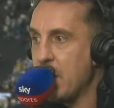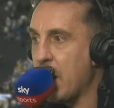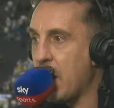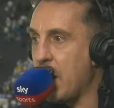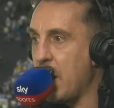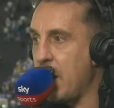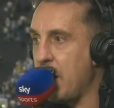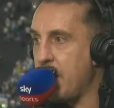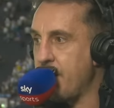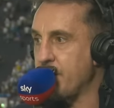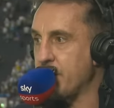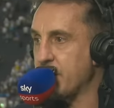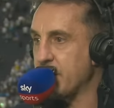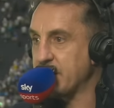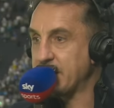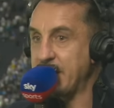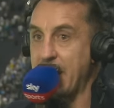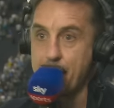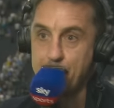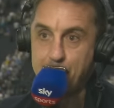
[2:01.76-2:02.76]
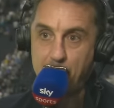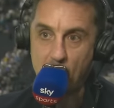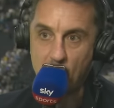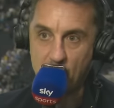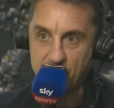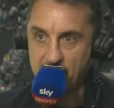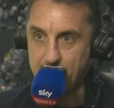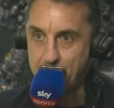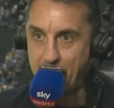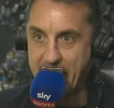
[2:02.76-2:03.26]
um, the tempo
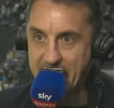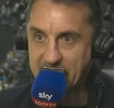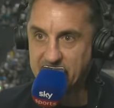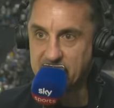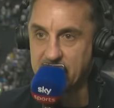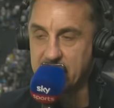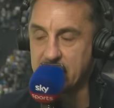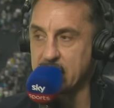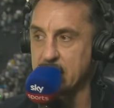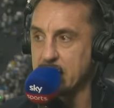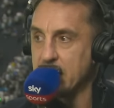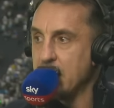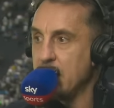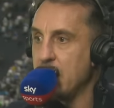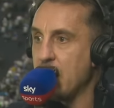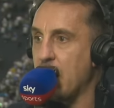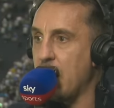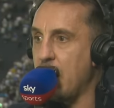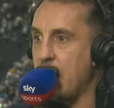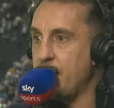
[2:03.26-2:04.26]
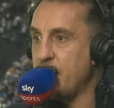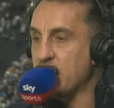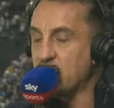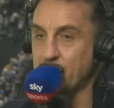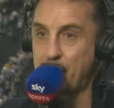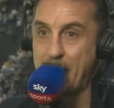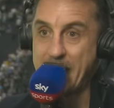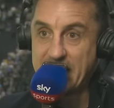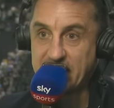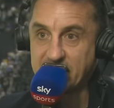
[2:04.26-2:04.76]
of your passing. Um, the
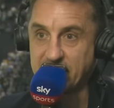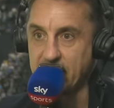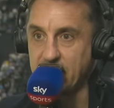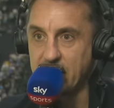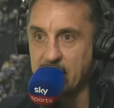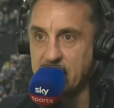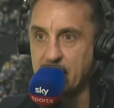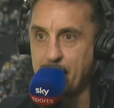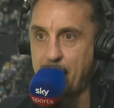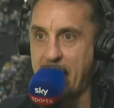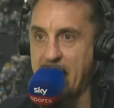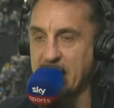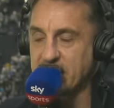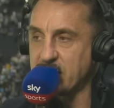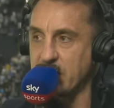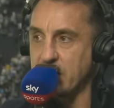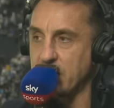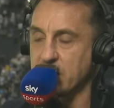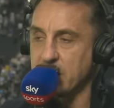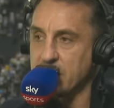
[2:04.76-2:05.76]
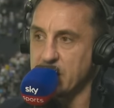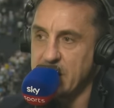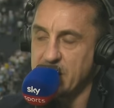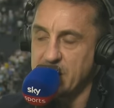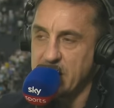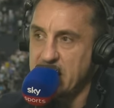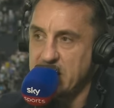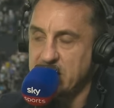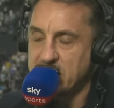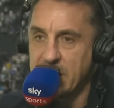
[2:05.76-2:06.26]
spacing in your passing, th
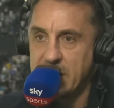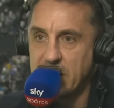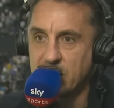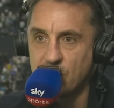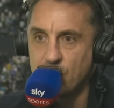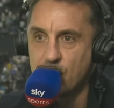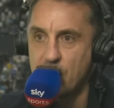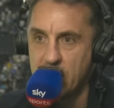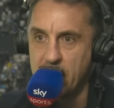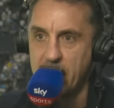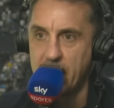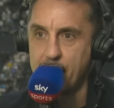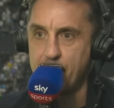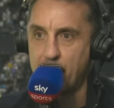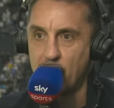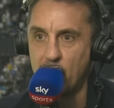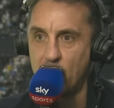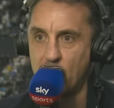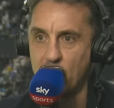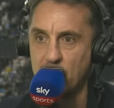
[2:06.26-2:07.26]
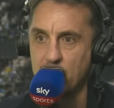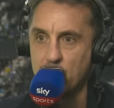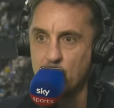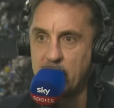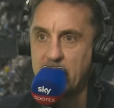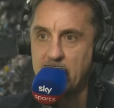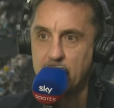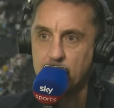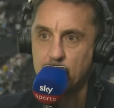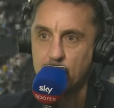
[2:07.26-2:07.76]
these things are really important.
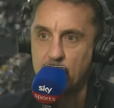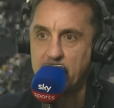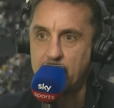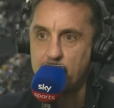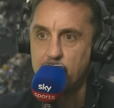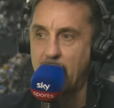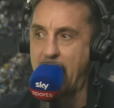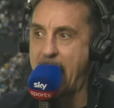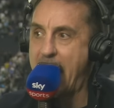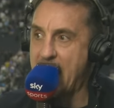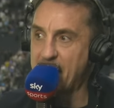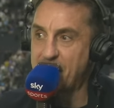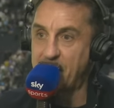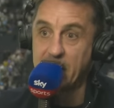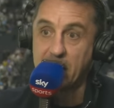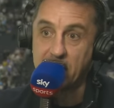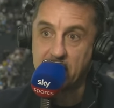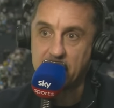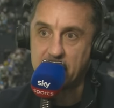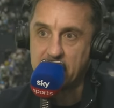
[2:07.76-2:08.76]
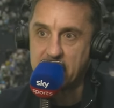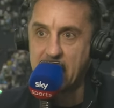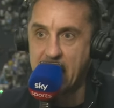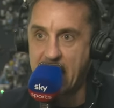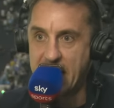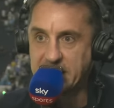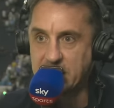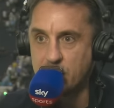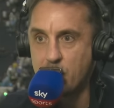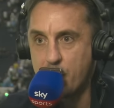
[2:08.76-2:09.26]
We, we, I think
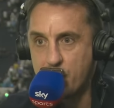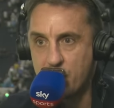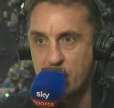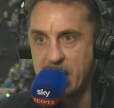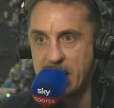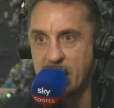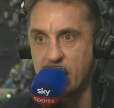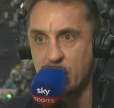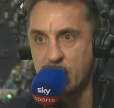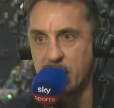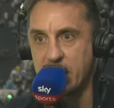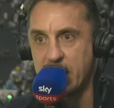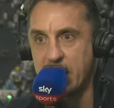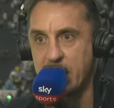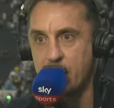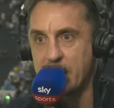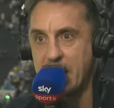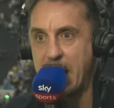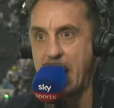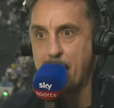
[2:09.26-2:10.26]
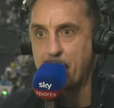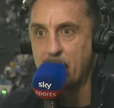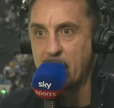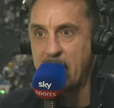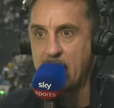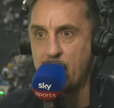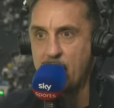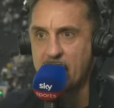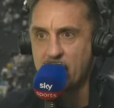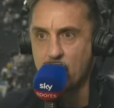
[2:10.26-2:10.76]
United were pretty good at it when I
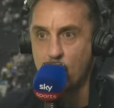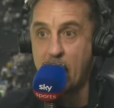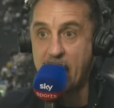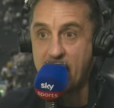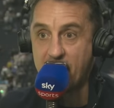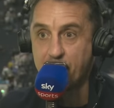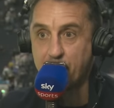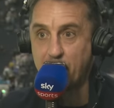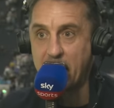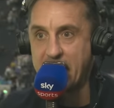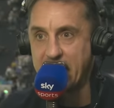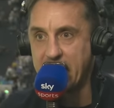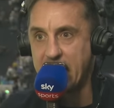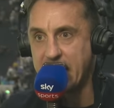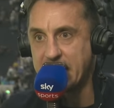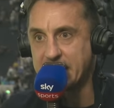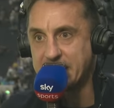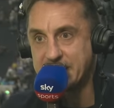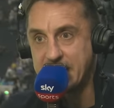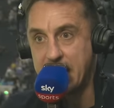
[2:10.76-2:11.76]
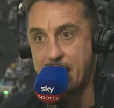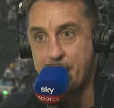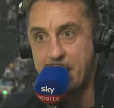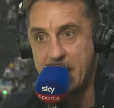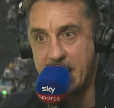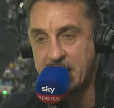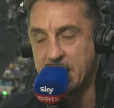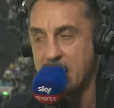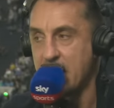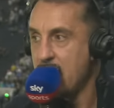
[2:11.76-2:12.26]
played. We had a way of playing against 10
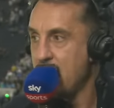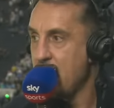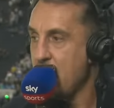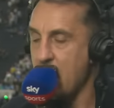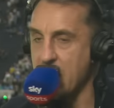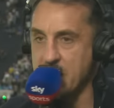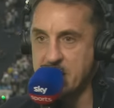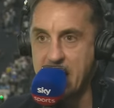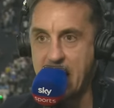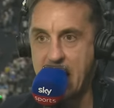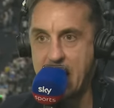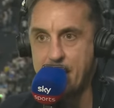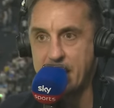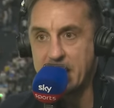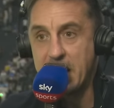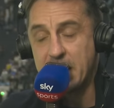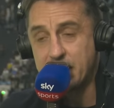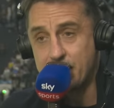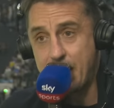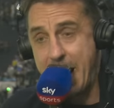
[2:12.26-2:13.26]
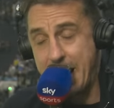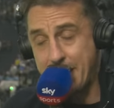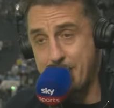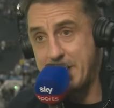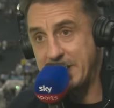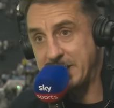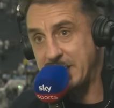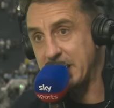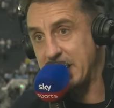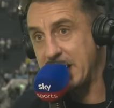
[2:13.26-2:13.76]
men and Nyman. As,
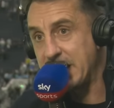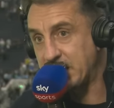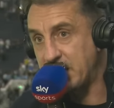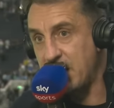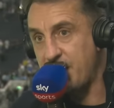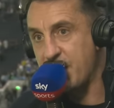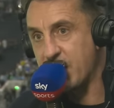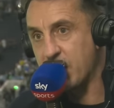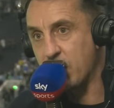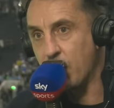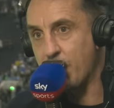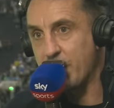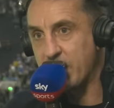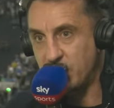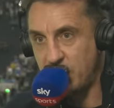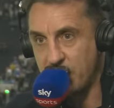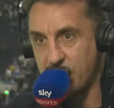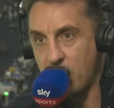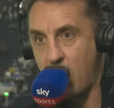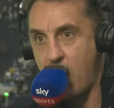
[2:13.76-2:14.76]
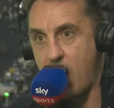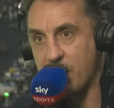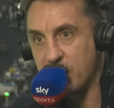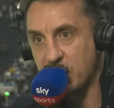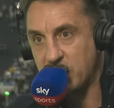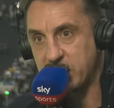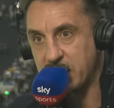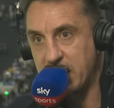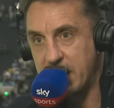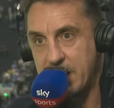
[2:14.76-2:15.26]
admittedly, it's difficult because you've got
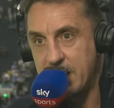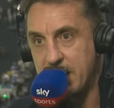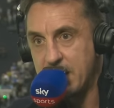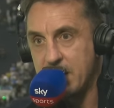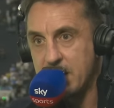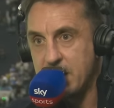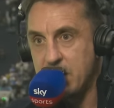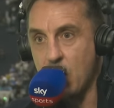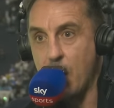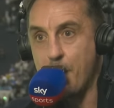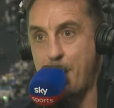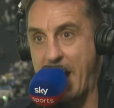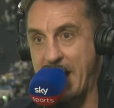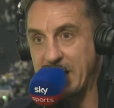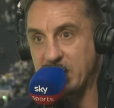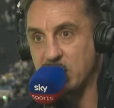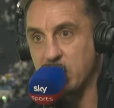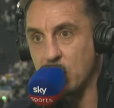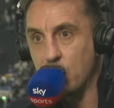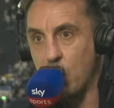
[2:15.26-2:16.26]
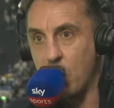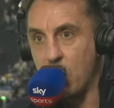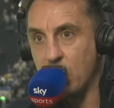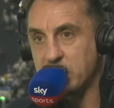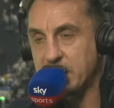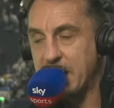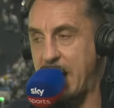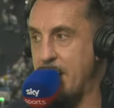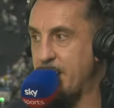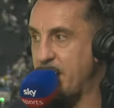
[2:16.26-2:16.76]
obviously you know backs to the wall
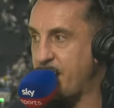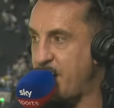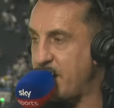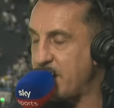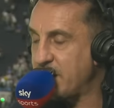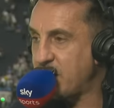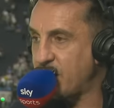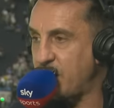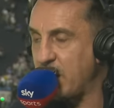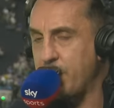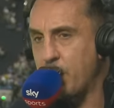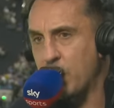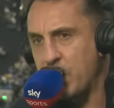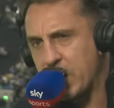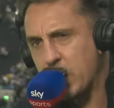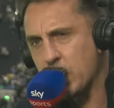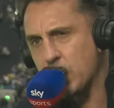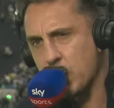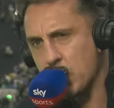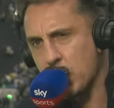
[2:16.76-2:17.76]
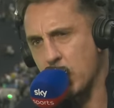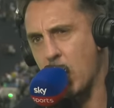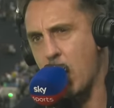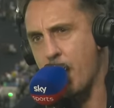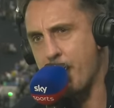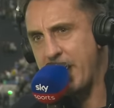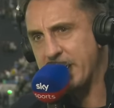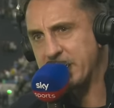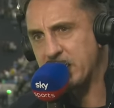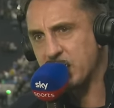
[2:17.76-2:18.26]
type defensive thing, but they could have done a
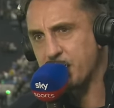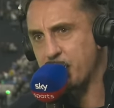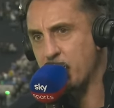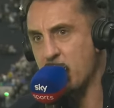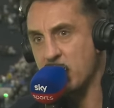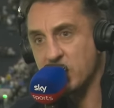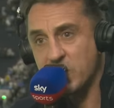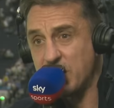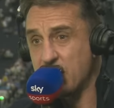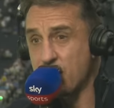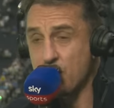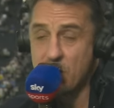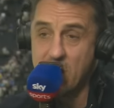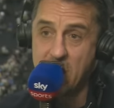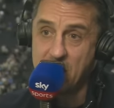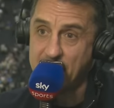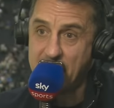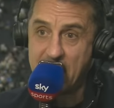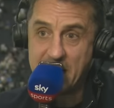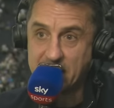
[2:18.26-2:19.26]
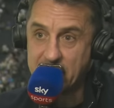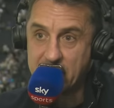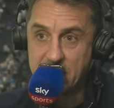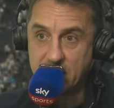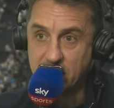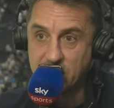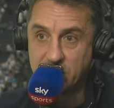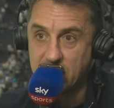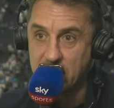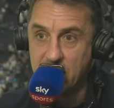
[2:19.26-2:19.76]
lot better Spurs, and they'd run out of
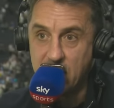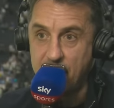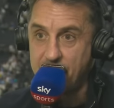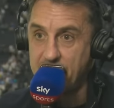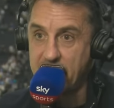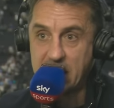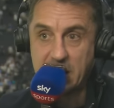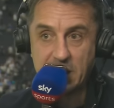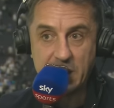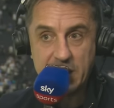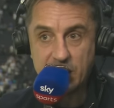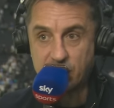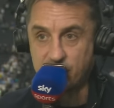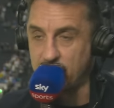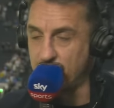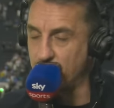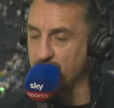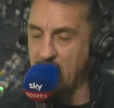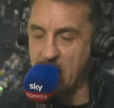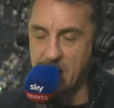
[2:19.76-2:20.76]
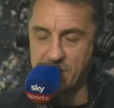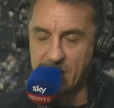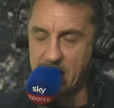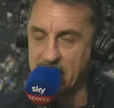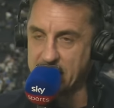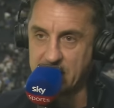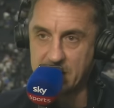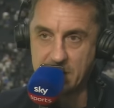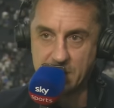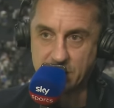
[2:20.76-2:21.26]
ideas. They'd literally run out of
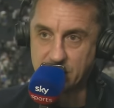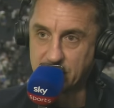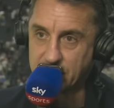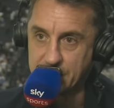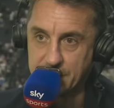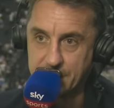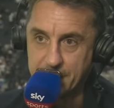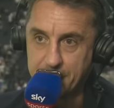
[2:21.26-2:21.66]
ideas.